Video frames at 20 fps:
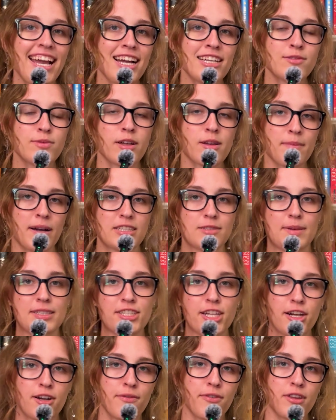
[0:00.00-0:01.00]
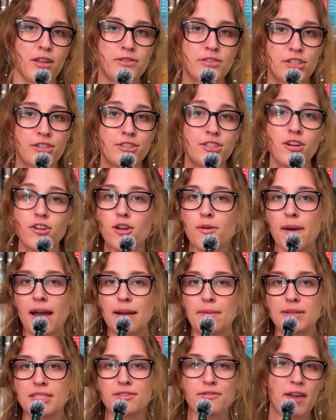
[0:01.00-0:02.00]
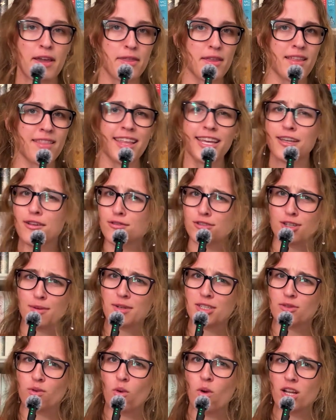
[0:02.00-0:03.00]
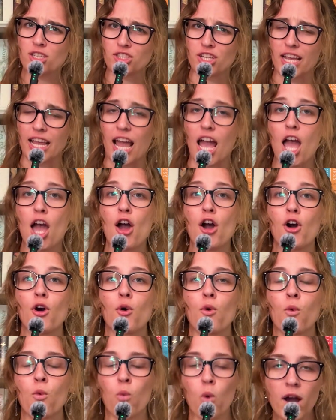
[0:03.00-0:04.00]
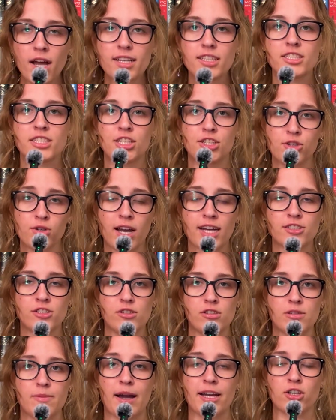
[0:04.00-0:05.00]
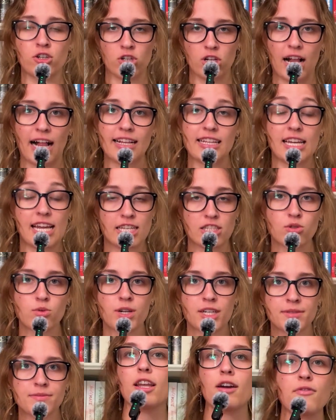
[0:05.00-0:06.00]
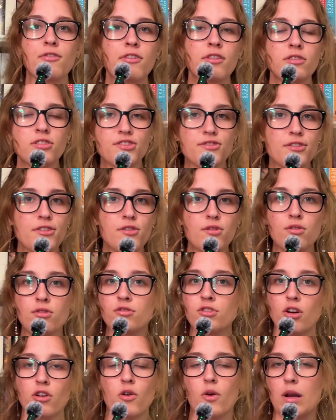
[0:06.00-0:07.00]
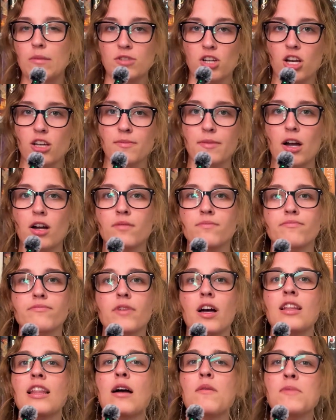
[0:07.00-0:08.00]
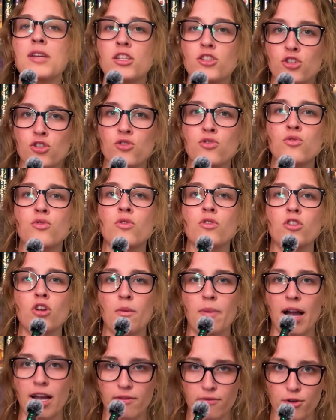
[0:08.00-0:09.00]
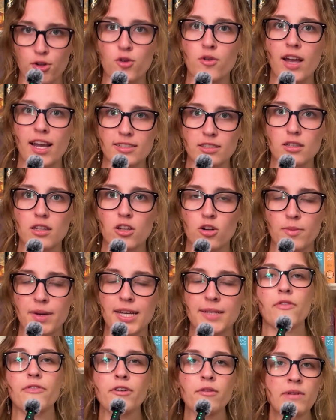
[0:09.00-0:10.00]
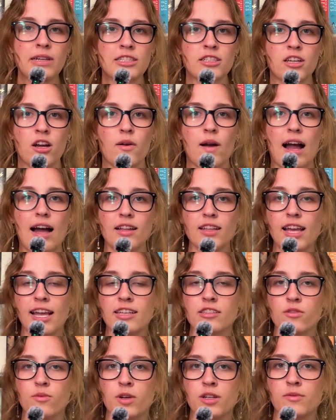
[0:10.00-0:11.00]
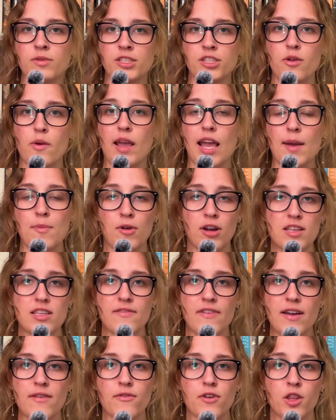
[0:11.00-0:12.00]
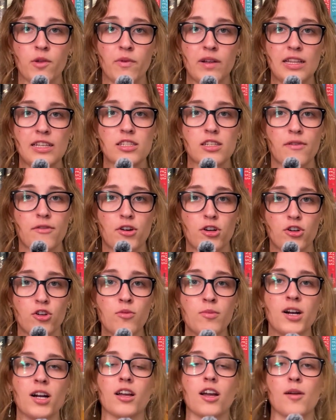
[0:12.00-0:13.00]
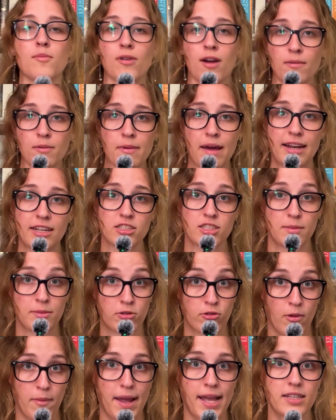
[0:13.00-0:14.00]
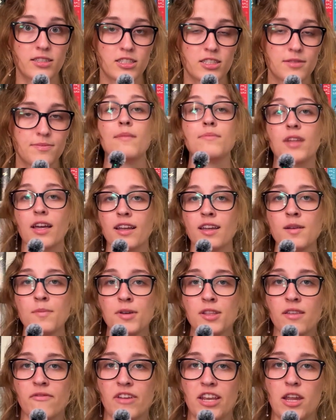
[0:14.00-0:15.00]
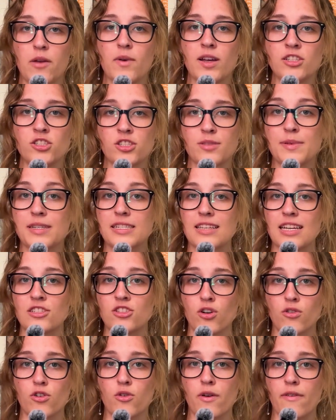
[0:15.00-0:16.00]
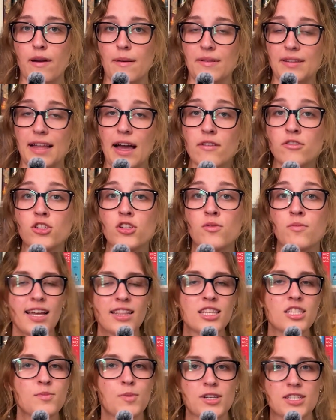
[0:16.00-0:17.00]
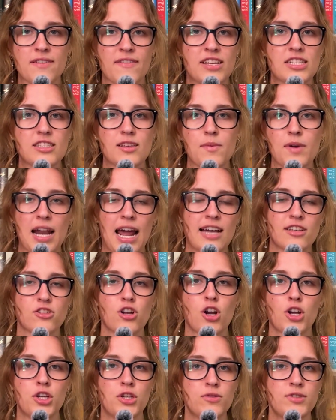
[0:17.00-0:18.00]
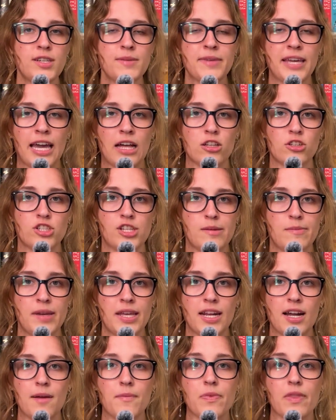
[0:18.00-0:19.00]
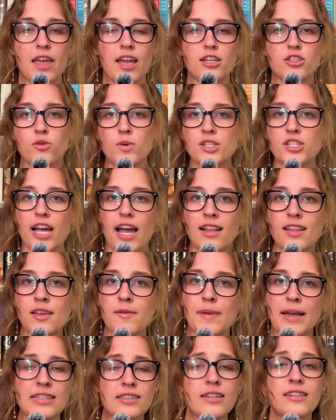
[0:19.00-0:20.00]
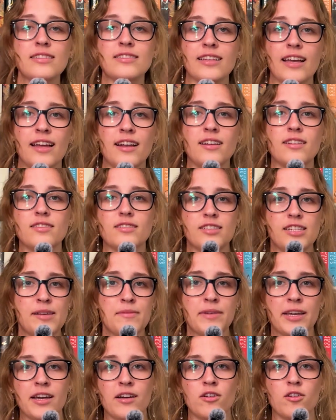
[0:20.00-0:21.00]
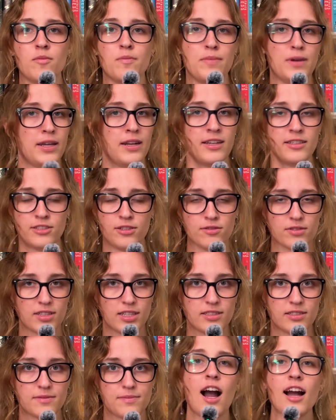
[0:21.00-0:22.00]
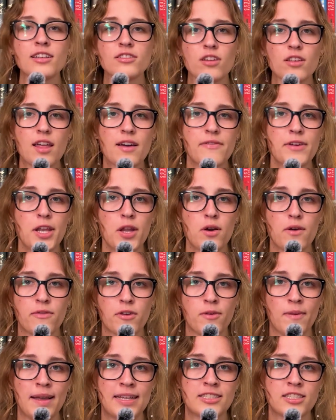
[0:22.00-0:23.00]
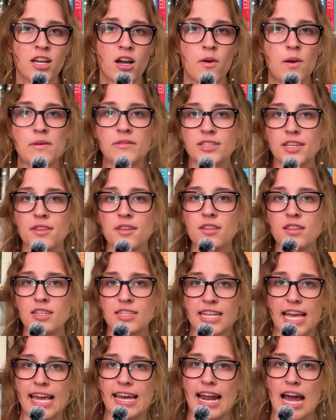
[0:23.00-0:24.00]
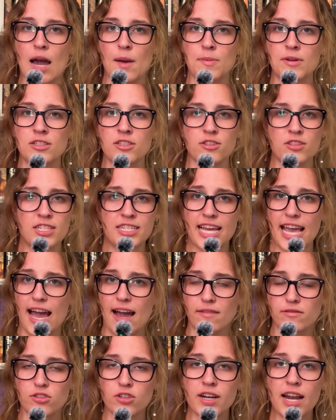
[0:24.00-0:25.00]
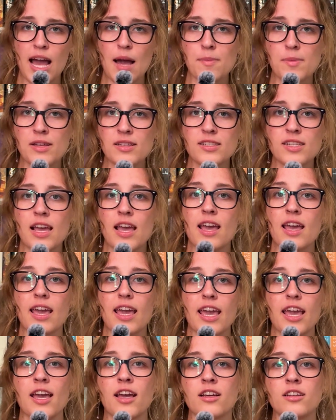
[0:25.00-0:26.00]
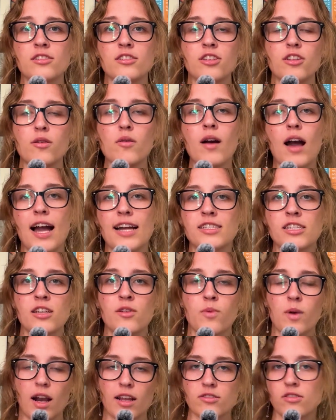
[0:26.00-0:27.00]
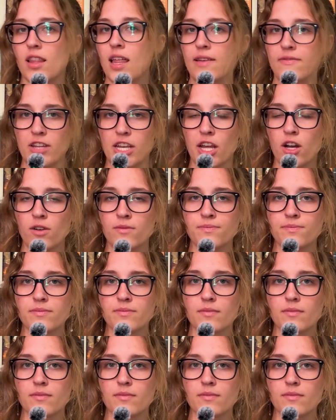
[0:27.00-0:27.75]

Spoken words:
guys, welcome back to my channel. For those of you who don't know, my name is Faith, and thank you so much for watching. What did you guys do to my girl, Ali Hazelwood? Now, for those of you who don't know what I'm talking about, allow me to go back for you guys a little bit. A few weeks ago, Ali Hazelwood was doing a press event for the release of her new book, Problematic Summer Romance. I'm not going to put the video in just because I don't know if I'm allowed to. At this press event, someone asked, "Are you Team Gale or Team PETA?" To which Ali basically said, "Team Gale, PETA is useless." I saw that video a few weeks ago. It was either the day it happened or the day after it happened. And you know what I did when I saw that video?